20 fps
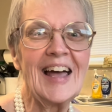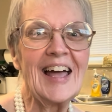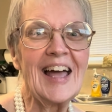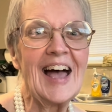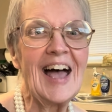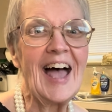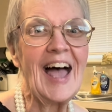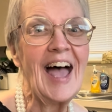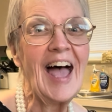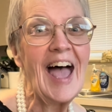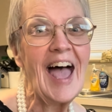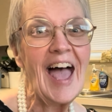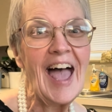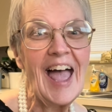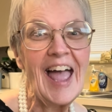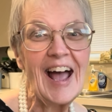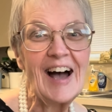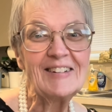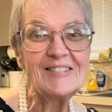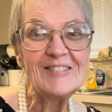
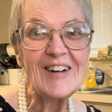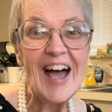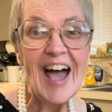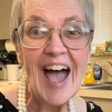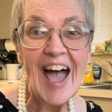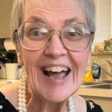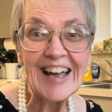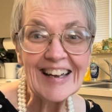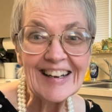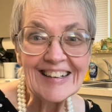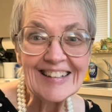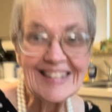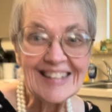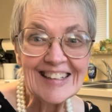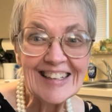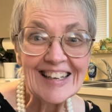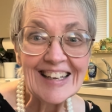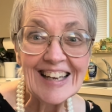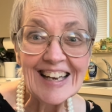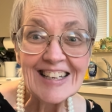Hey, I'm back.
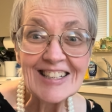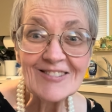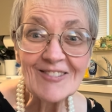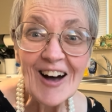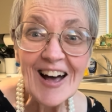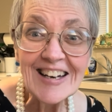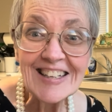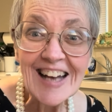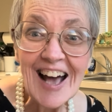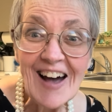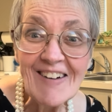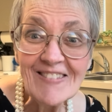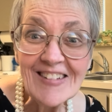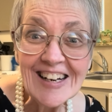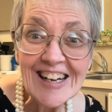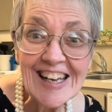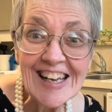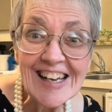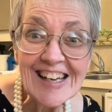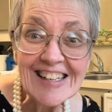Guess what time it
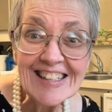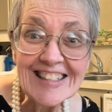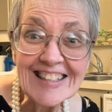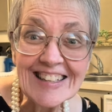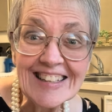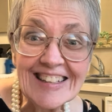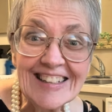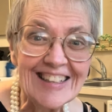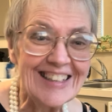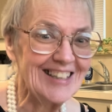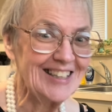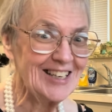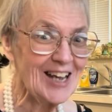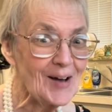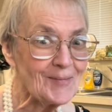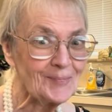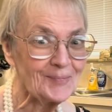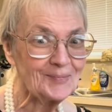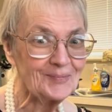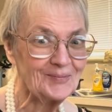is? Yep,
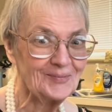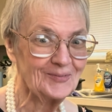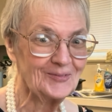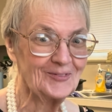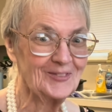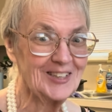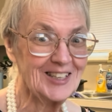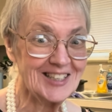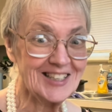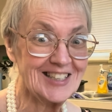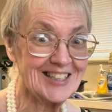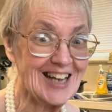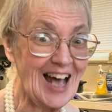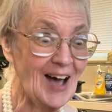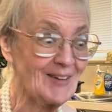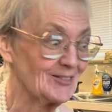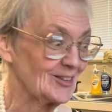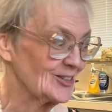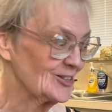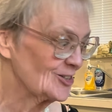it's
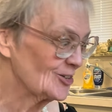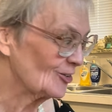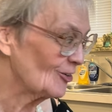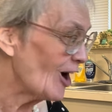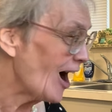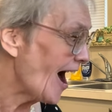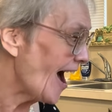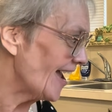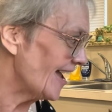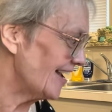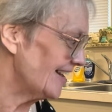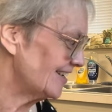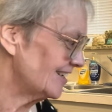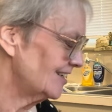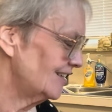time to try it.